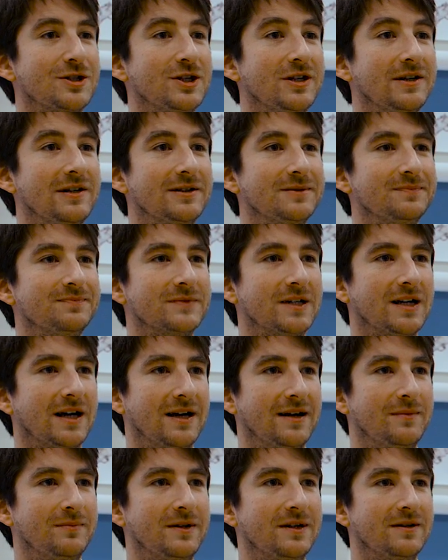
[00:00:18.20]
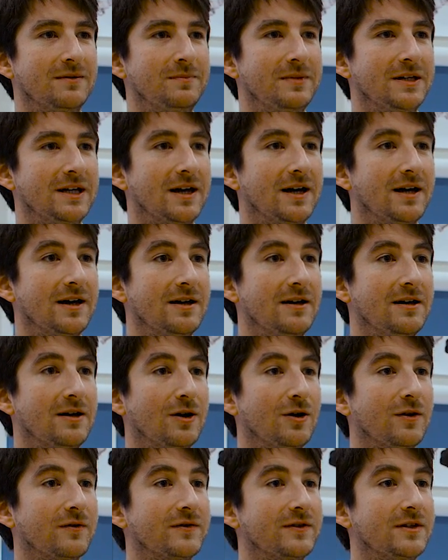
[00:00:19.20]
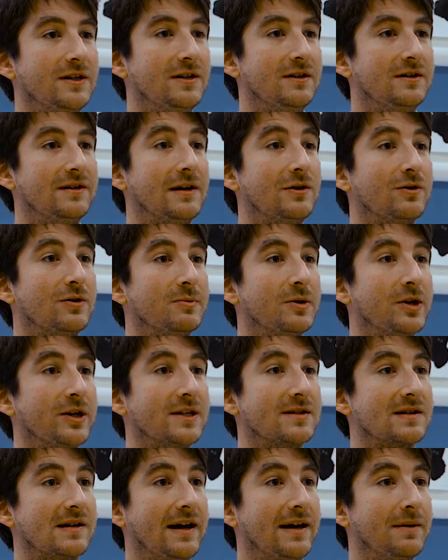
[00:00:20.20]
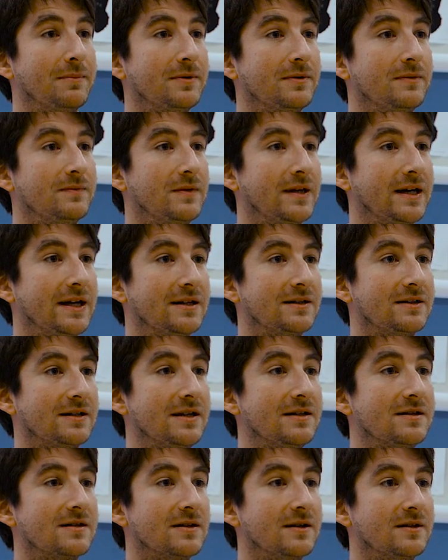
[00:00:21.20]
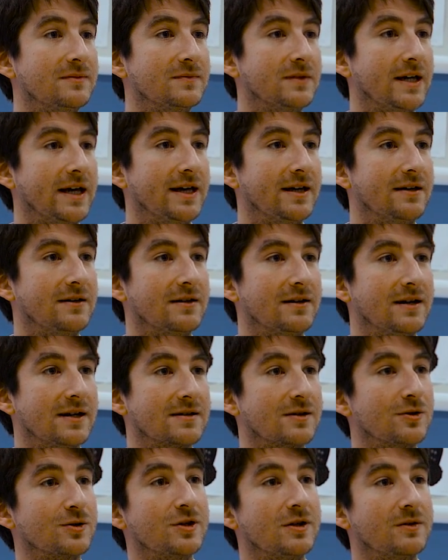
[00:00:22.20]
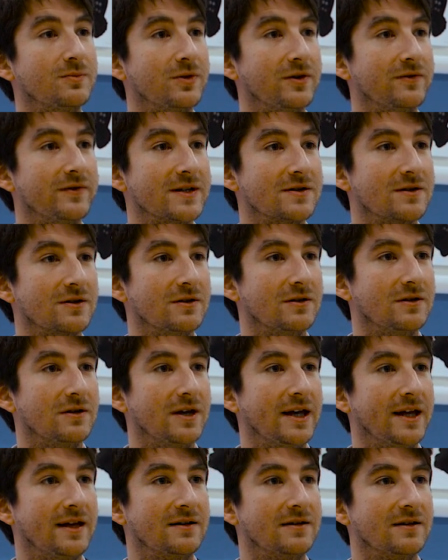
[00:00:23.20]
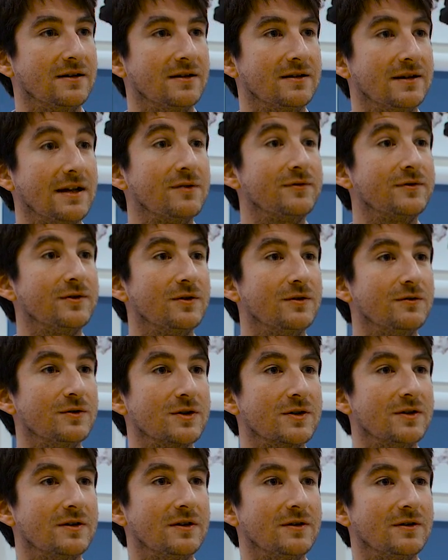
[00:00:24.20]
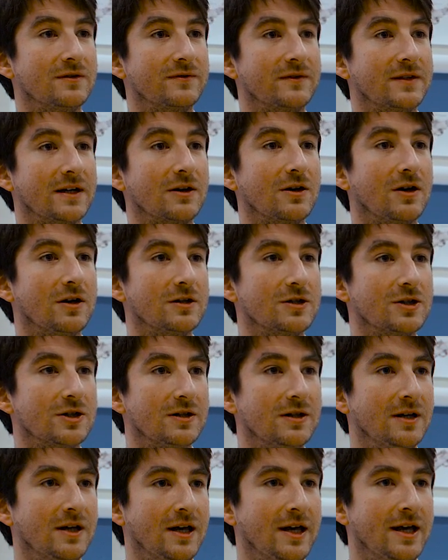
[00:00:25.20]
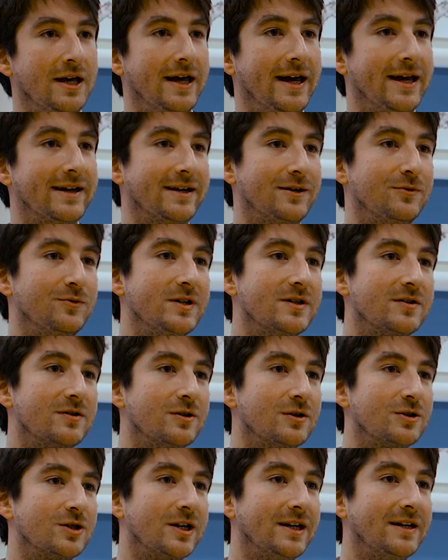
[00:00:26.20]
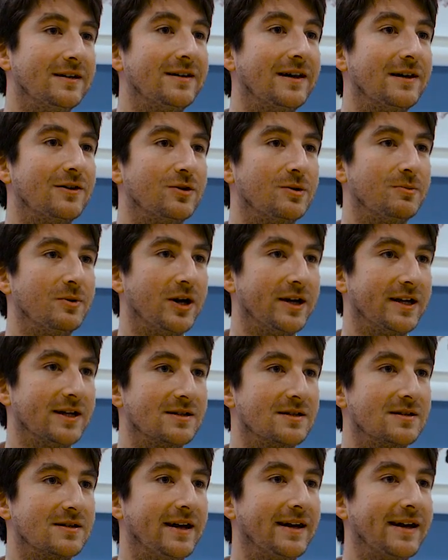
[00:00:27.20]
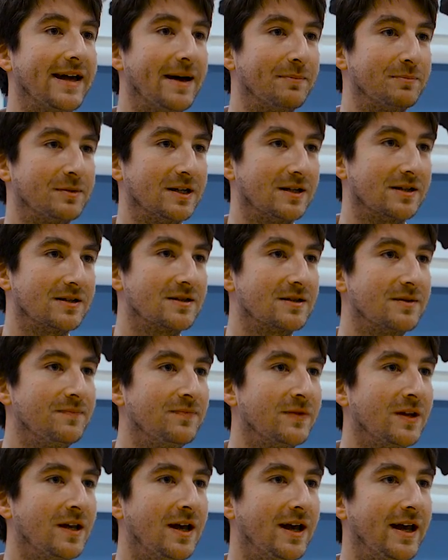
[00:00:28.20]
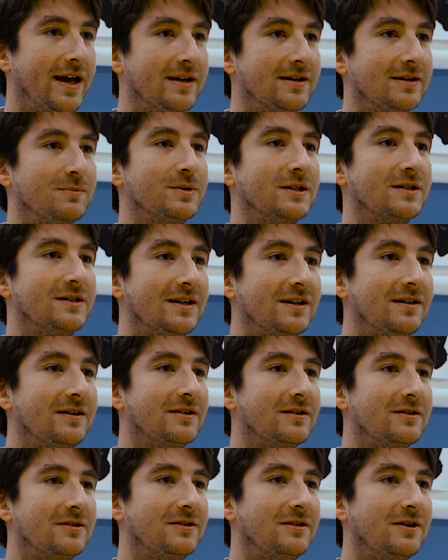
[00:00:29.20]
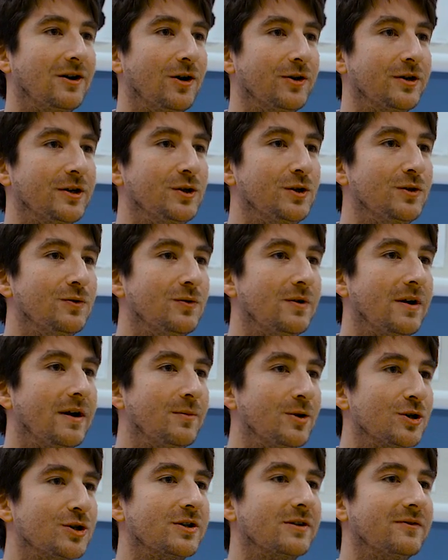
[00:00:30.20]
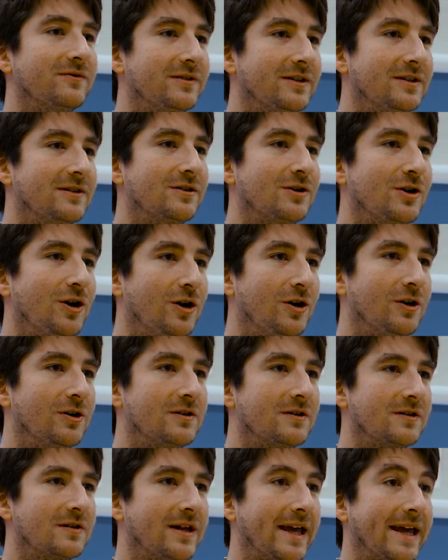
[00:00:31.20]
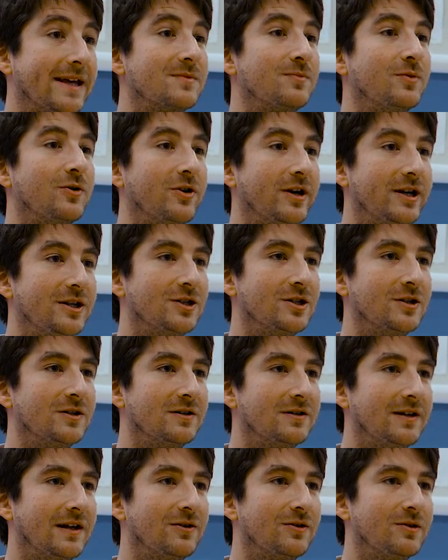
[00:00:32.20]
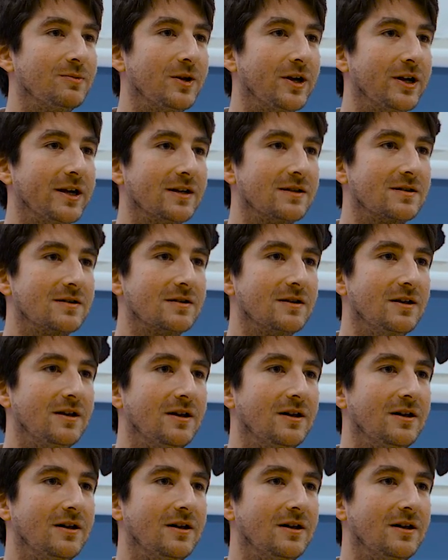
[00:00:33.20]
Schiele. I'm the PI of the Telerobotics Lab at ESA and an associate professor at uh, Delft University of Technology. And I research in telerobotics and haptics, and in particular on a new emerging field called exploration telerobotics,